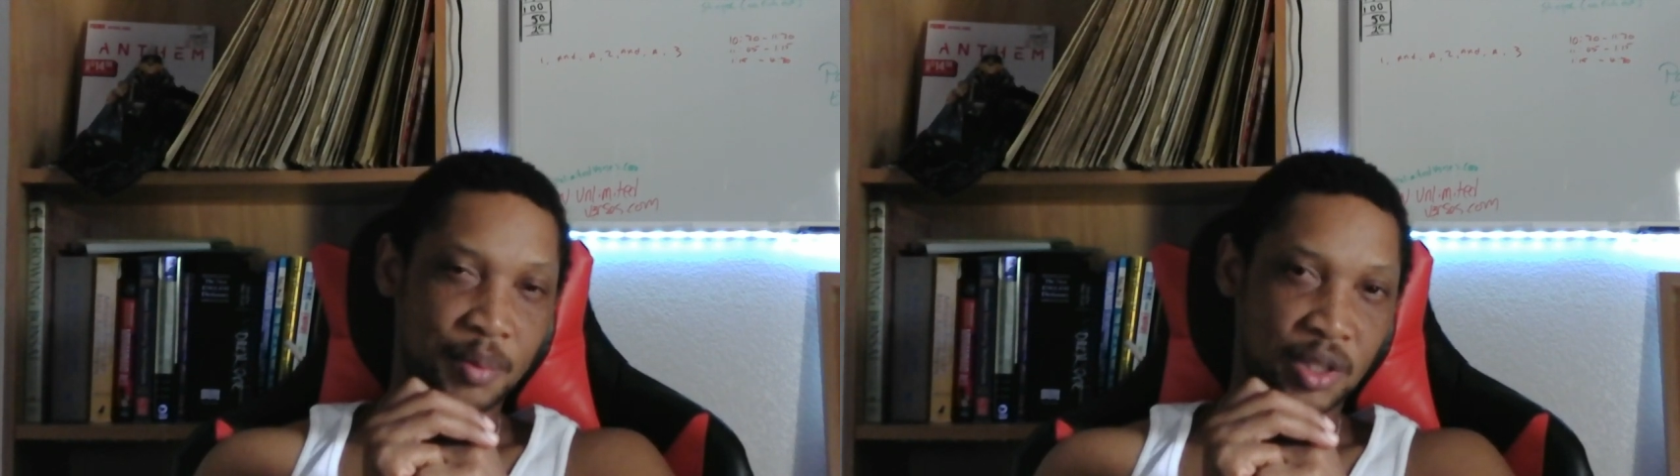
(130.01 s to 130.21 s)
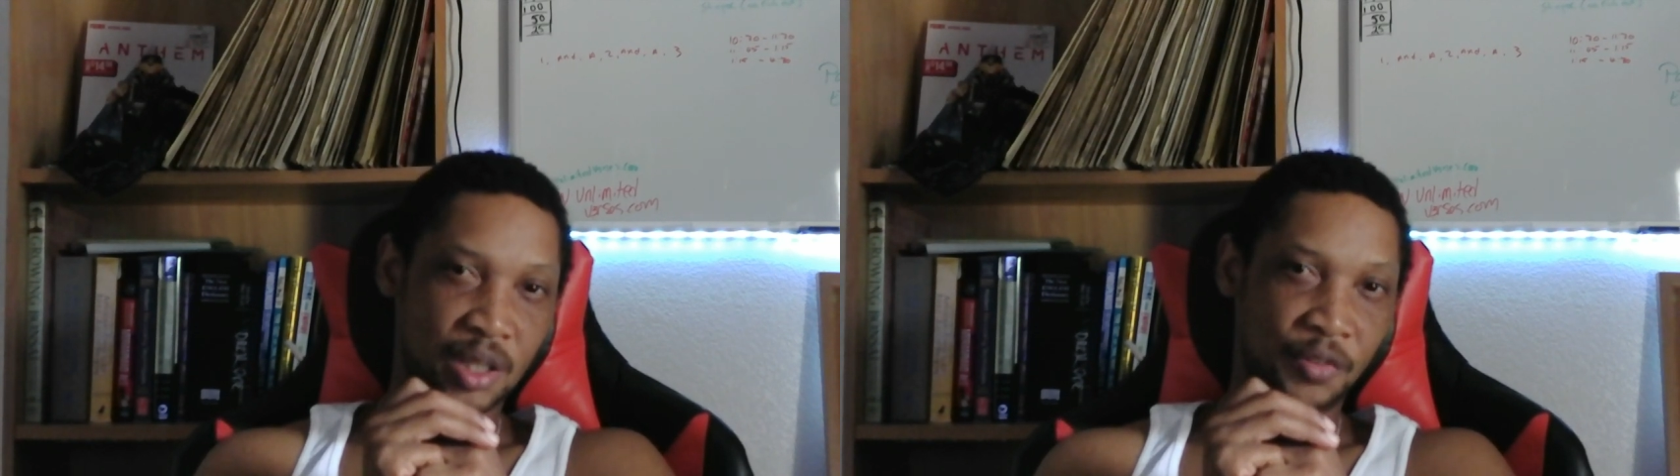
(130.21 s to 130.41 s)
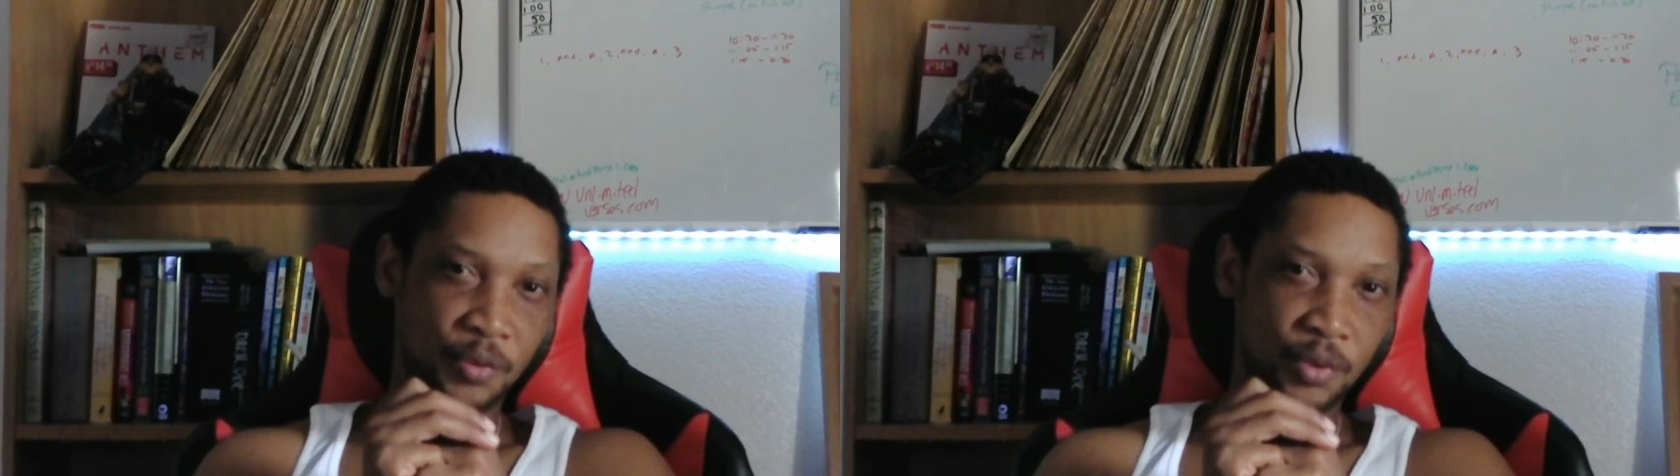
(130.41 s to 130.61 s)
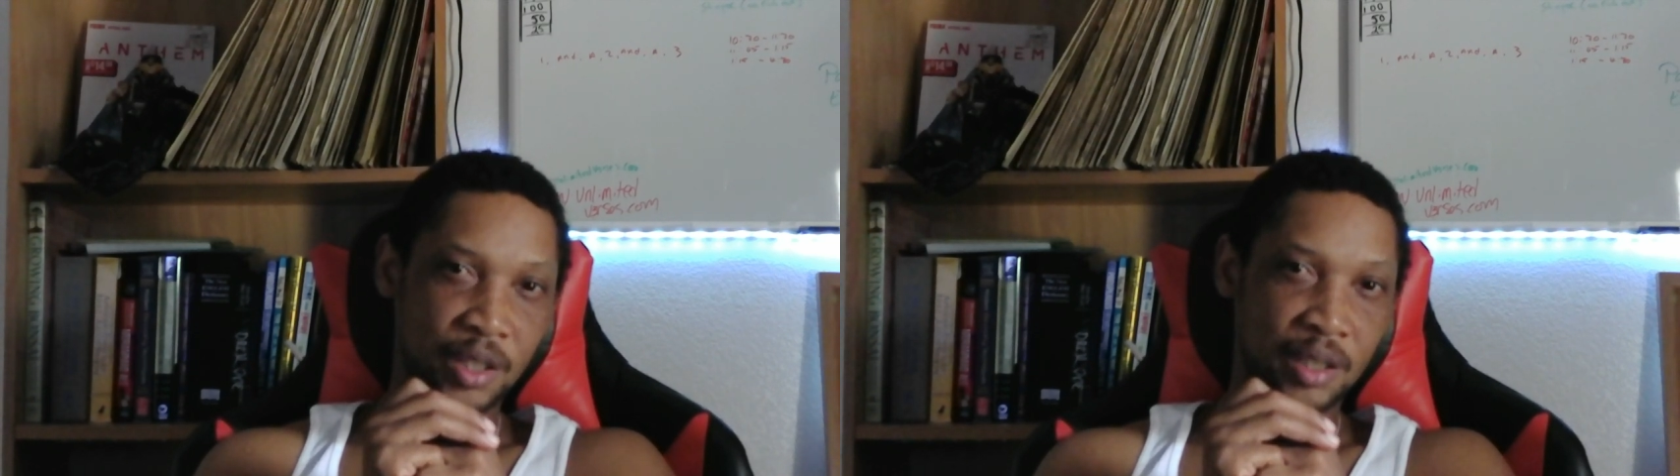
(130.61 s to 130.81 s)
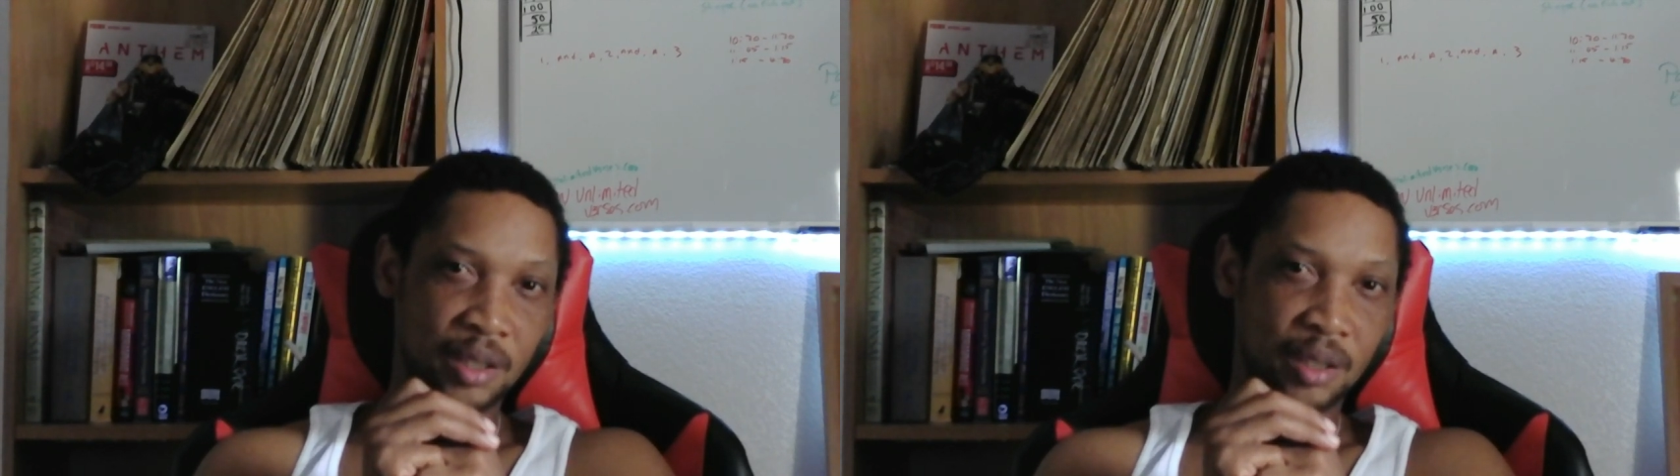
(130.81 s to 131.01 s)
shelf
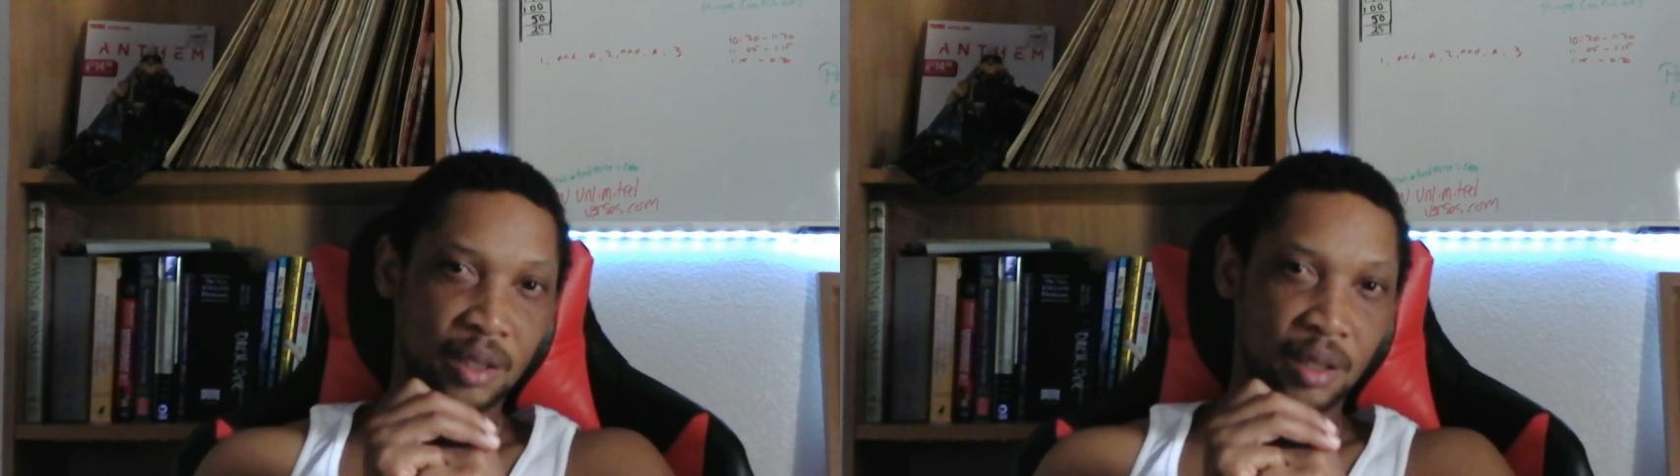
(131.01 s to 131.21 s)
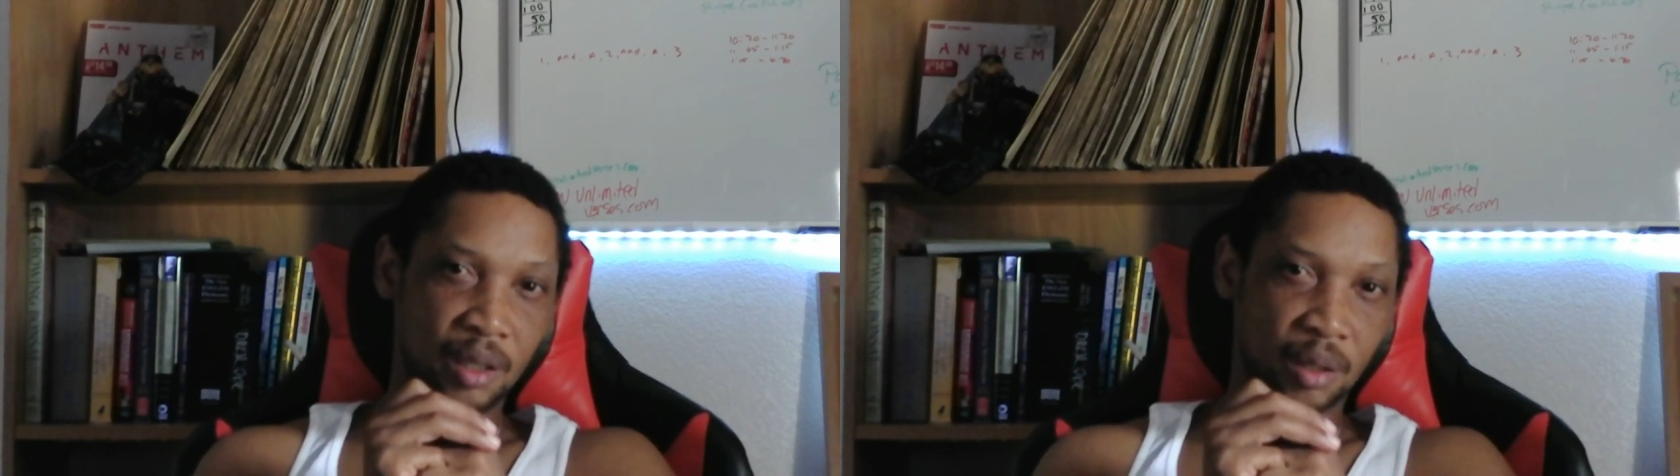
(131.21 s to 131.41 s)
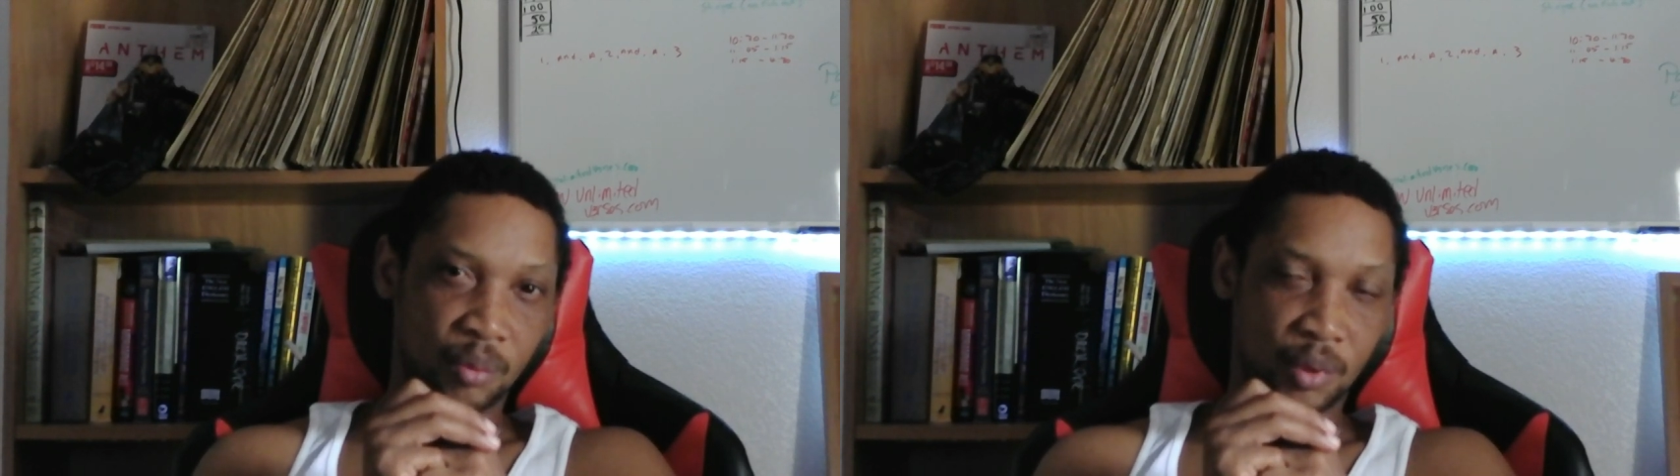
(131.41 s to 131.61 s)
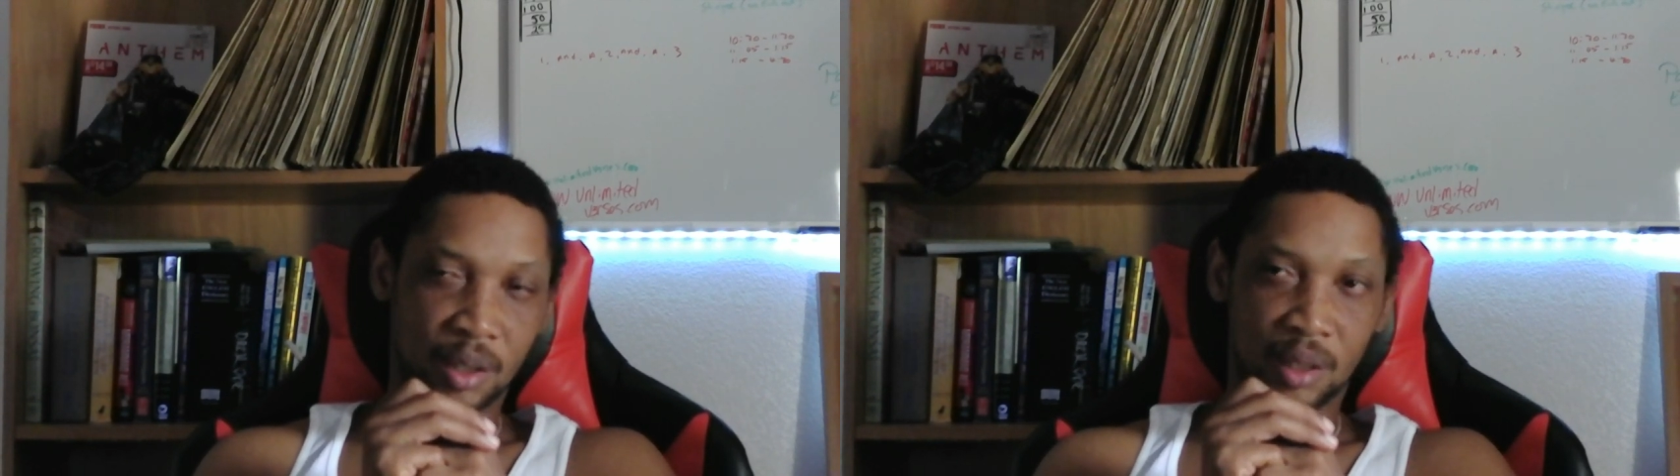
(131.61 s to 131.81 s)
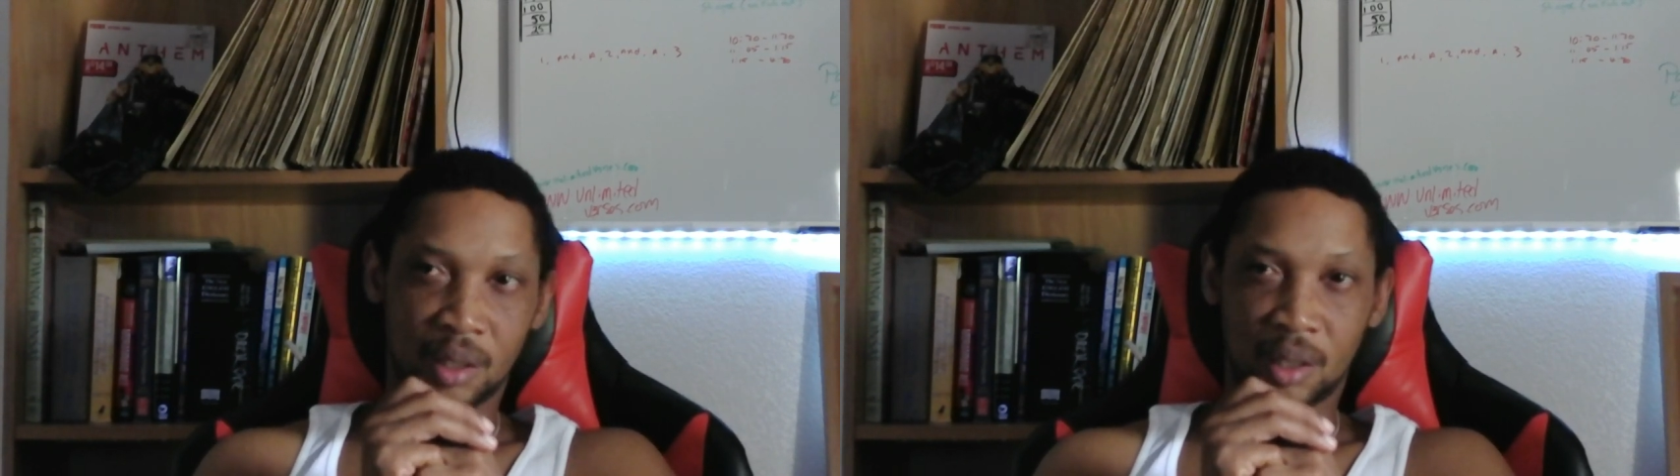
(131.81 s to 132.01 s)
weed
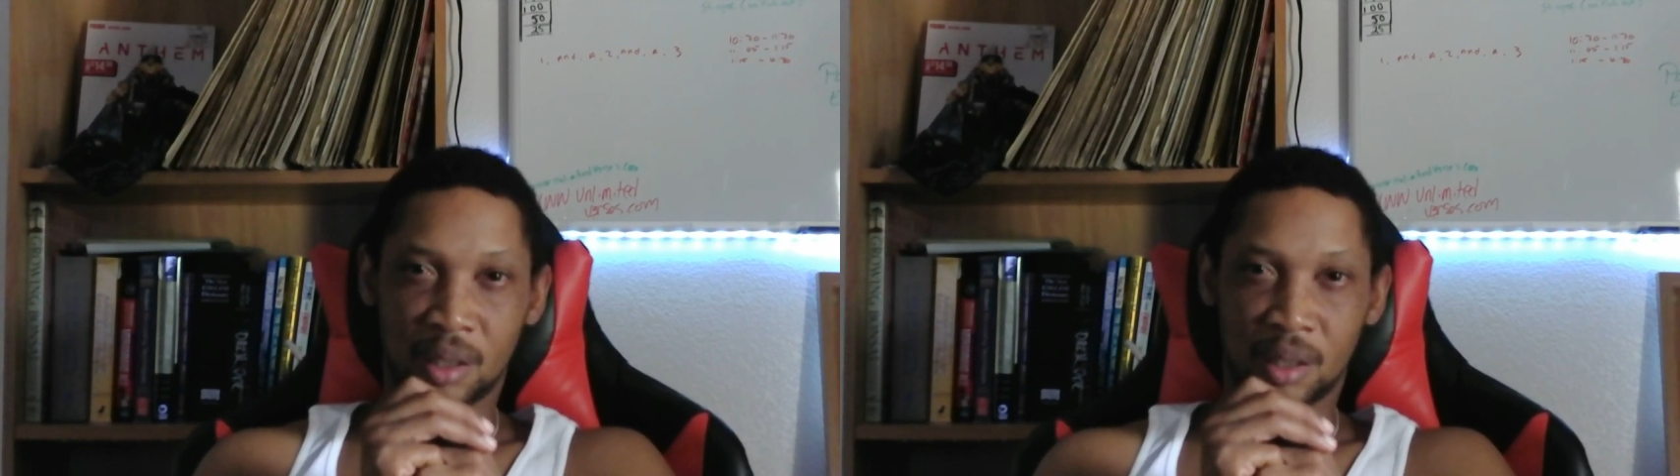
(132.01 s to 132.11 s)
with